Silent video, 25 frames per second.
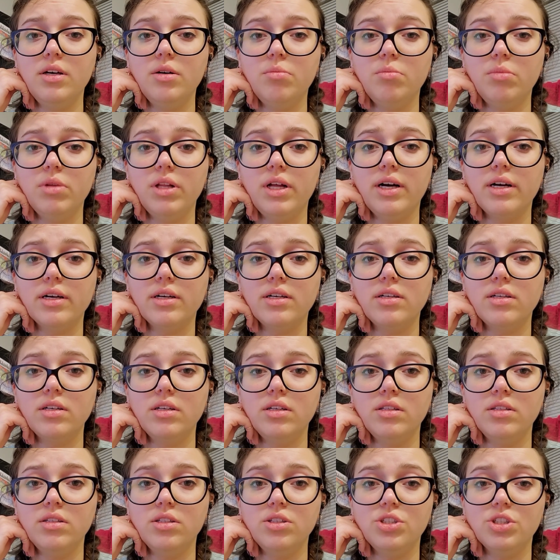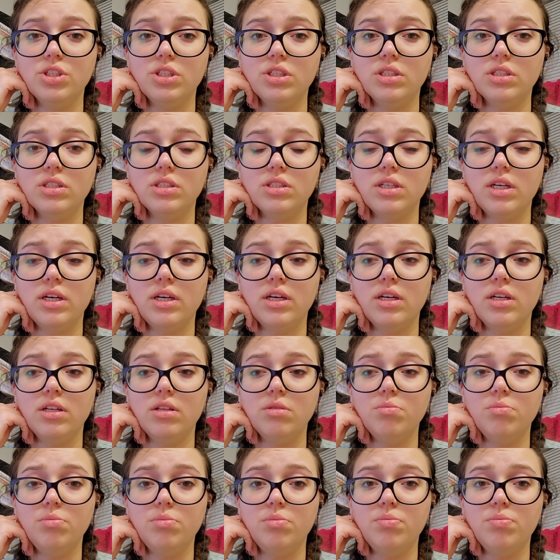Black, Indigenous,
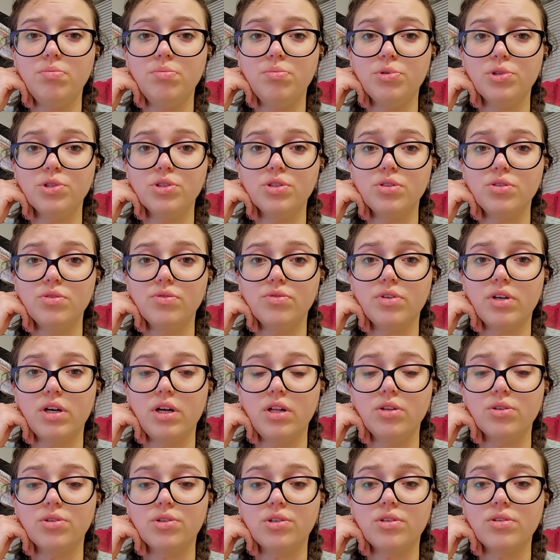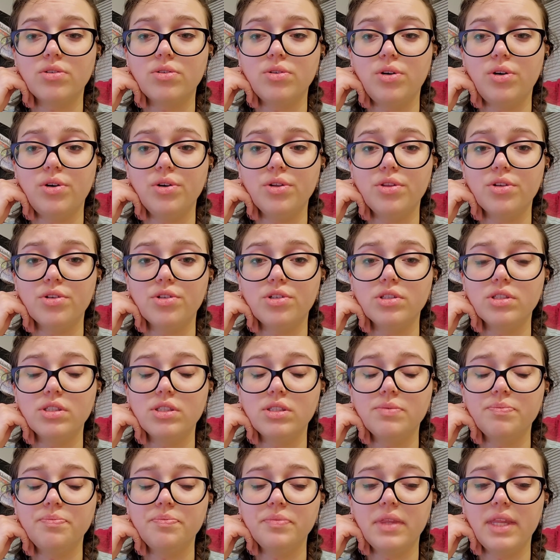and person of color
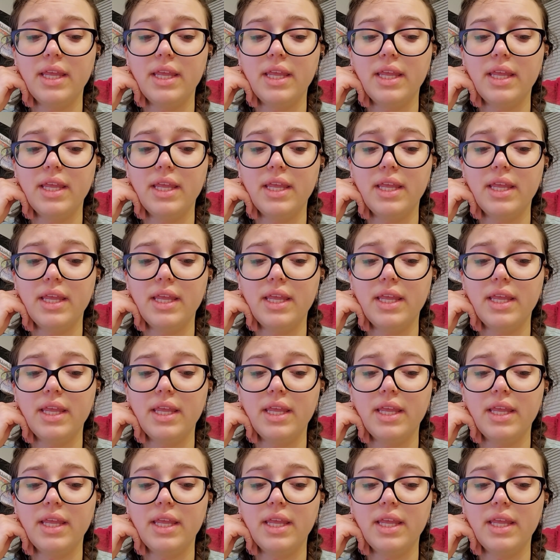authors,